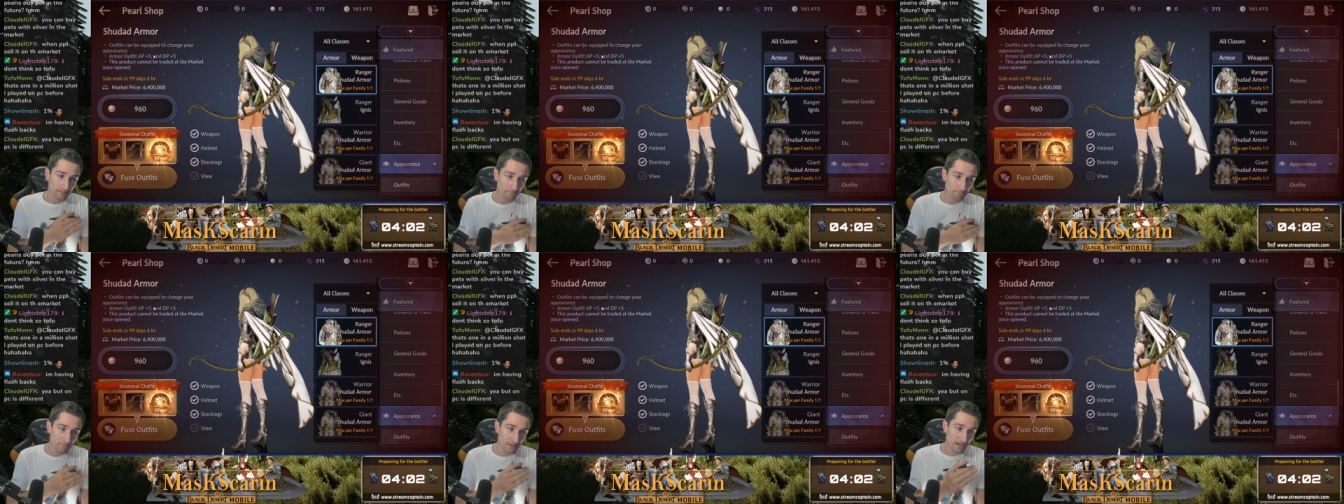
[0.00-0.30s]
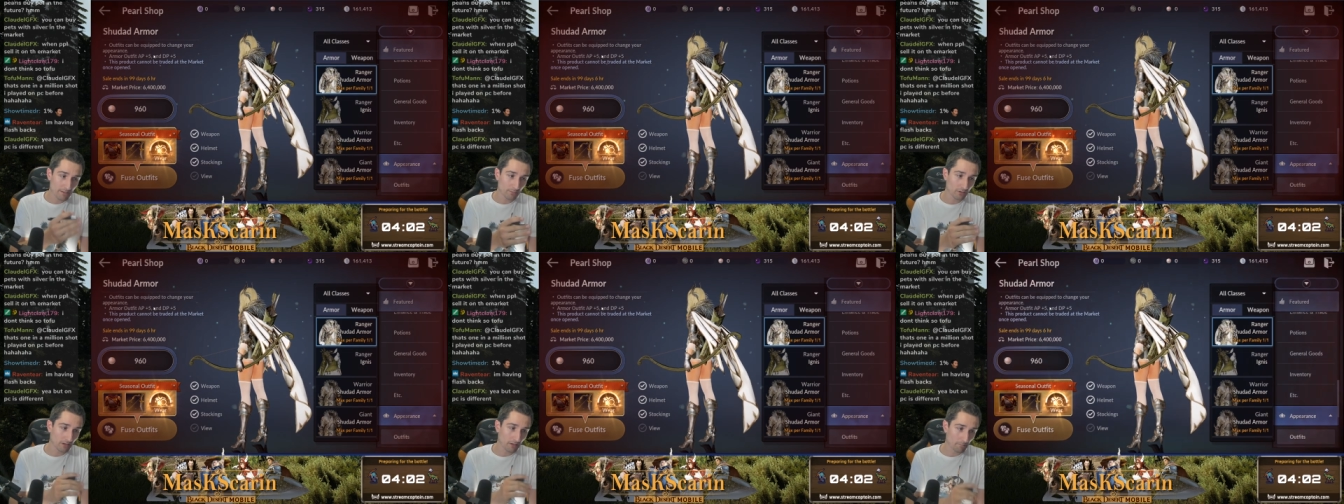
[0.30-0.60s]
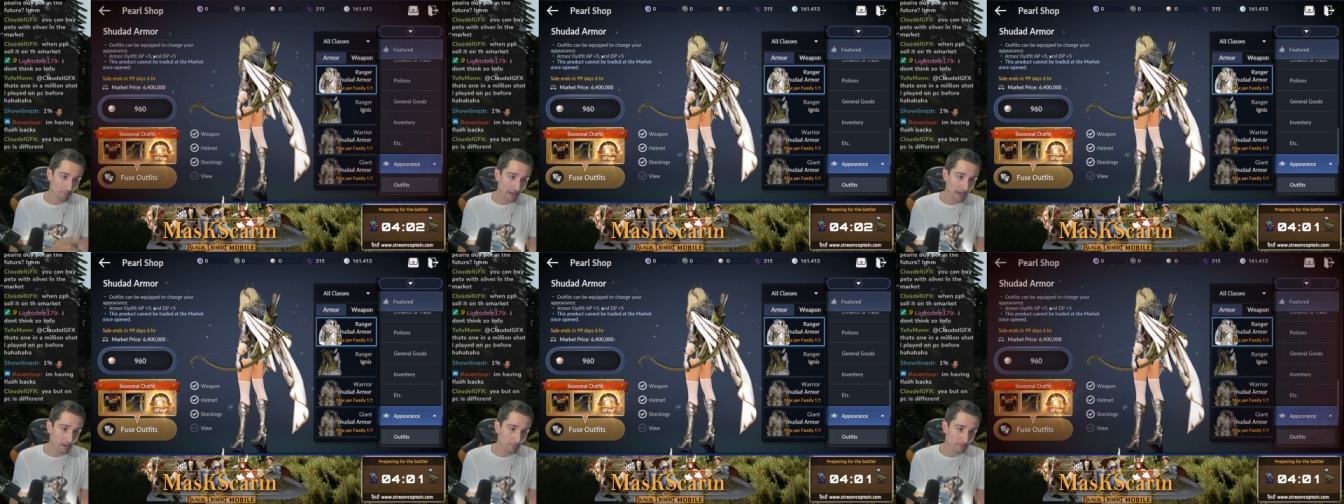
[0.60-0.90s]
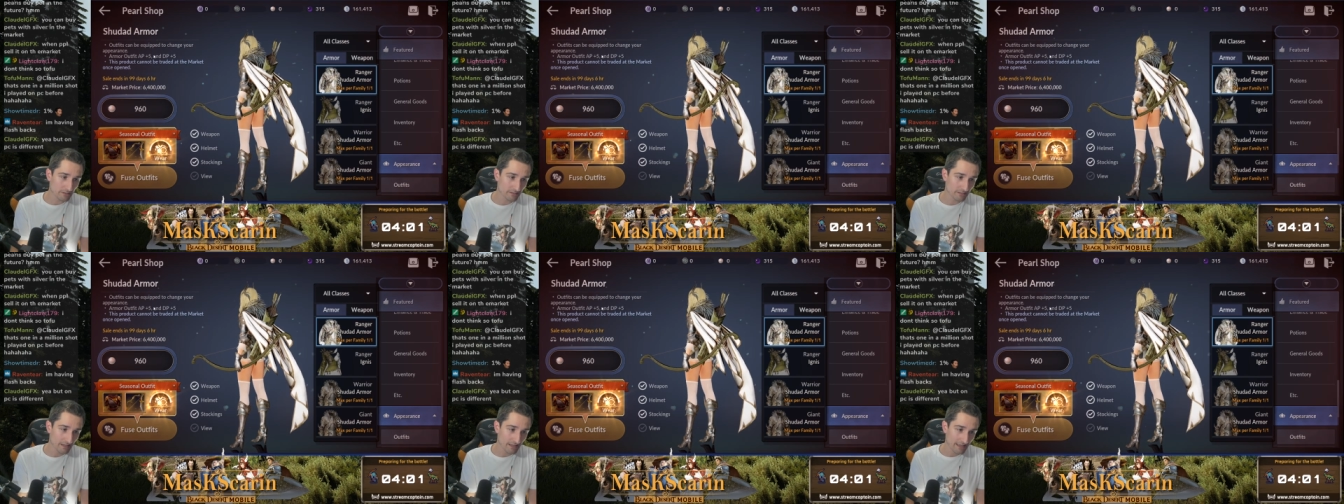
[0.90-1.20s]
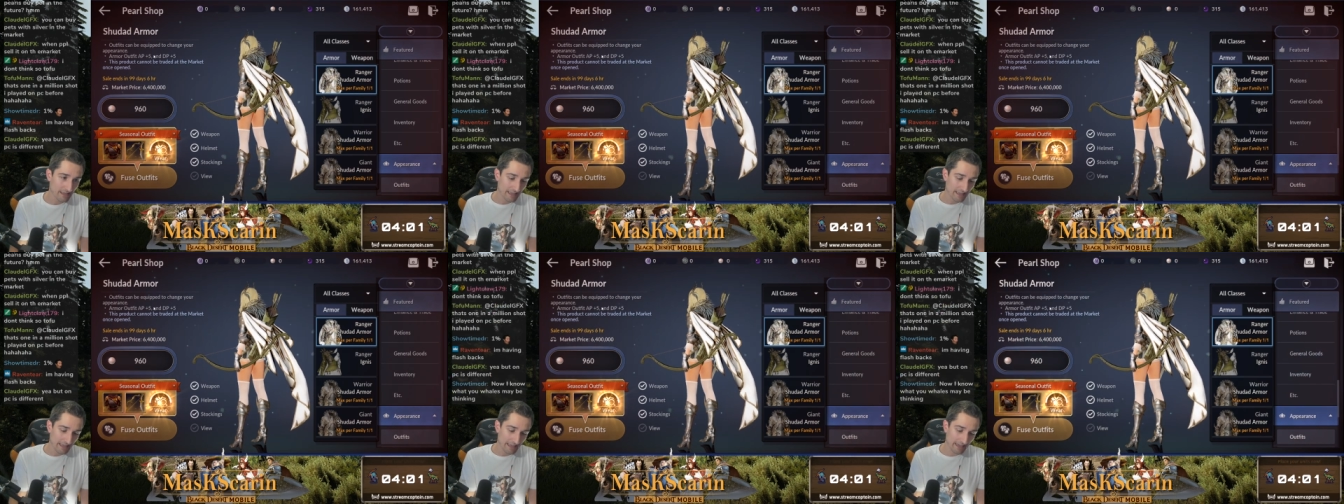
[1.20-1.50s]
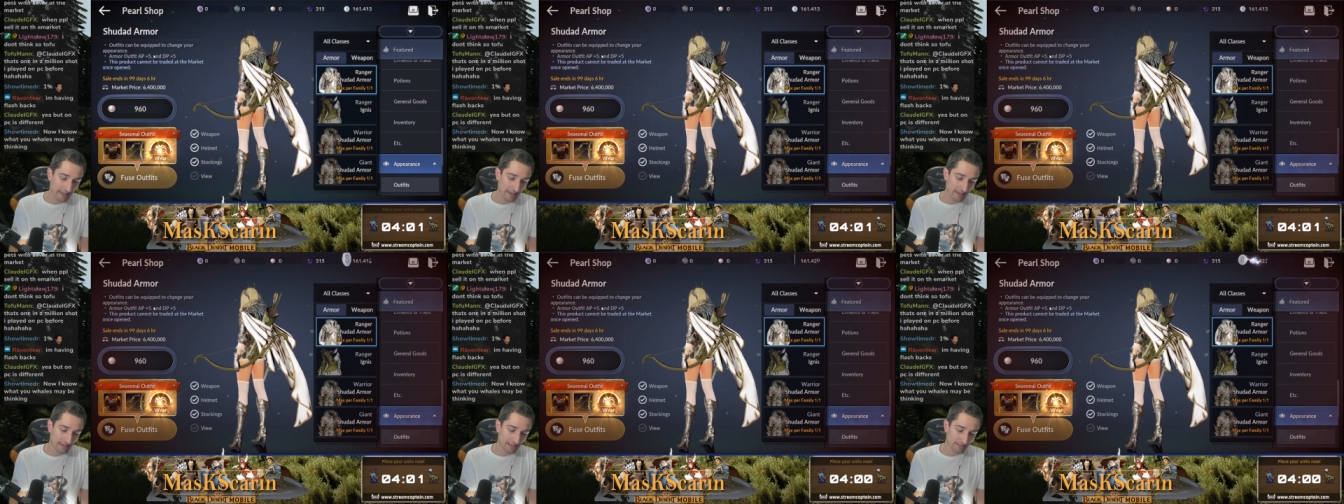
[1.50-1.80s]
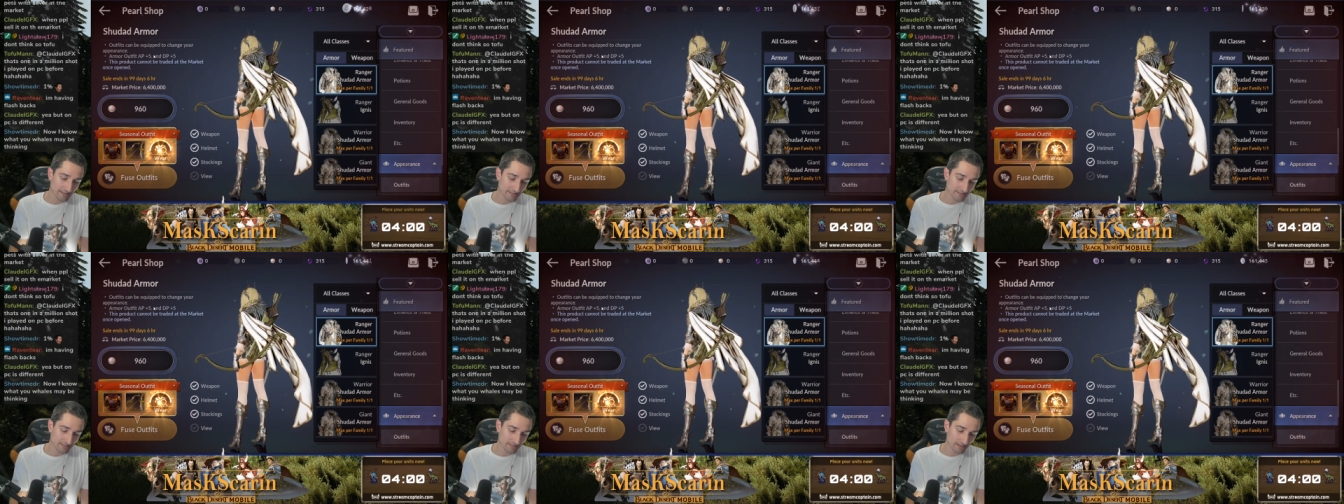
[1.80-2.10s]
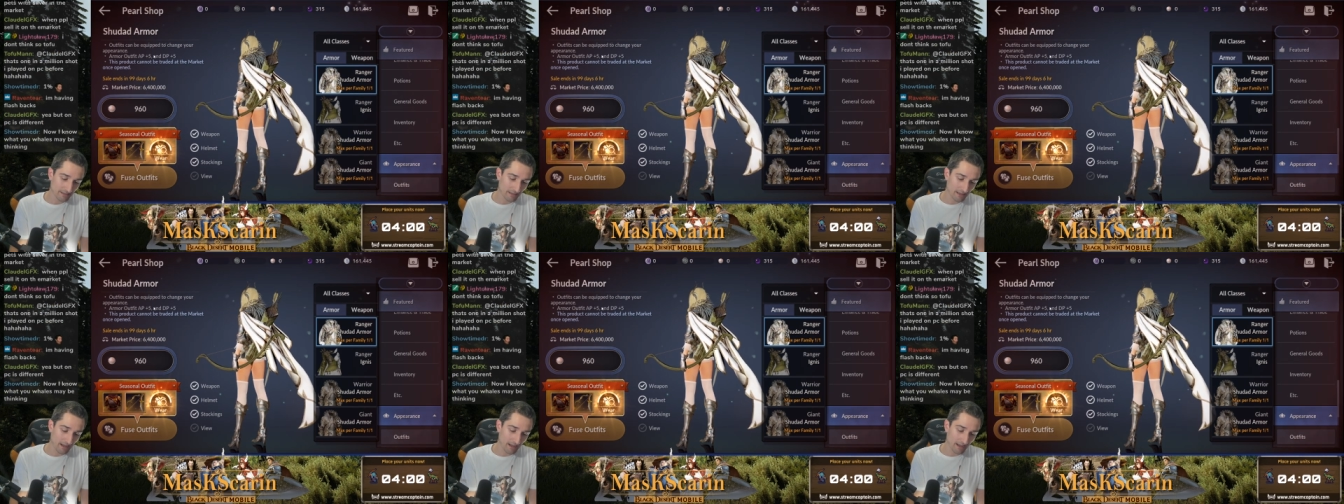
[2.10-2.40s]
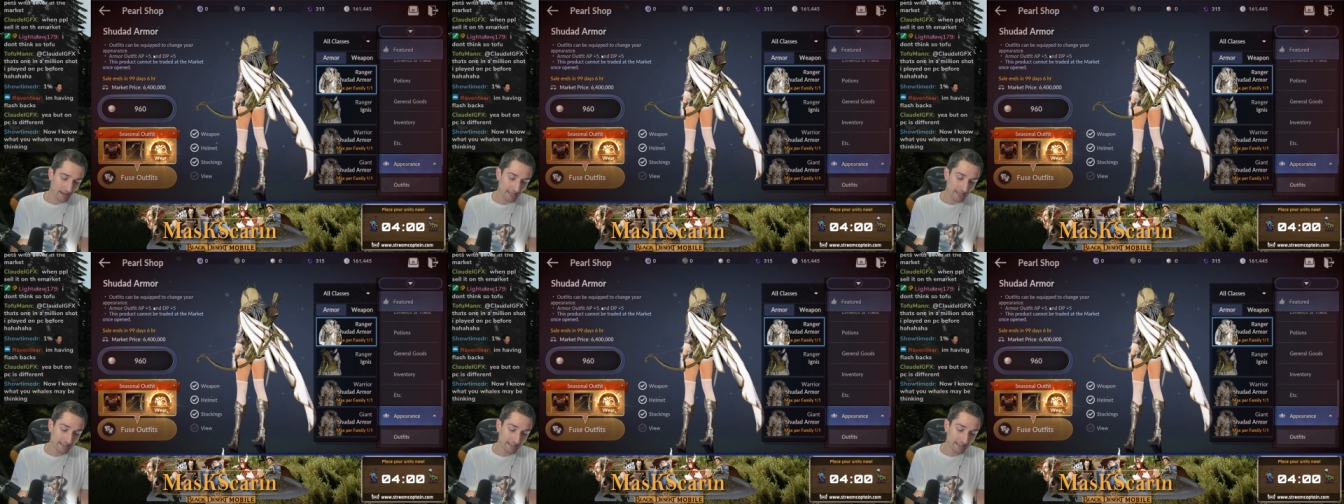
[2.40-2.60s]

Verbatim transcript: minimal amount. And uh,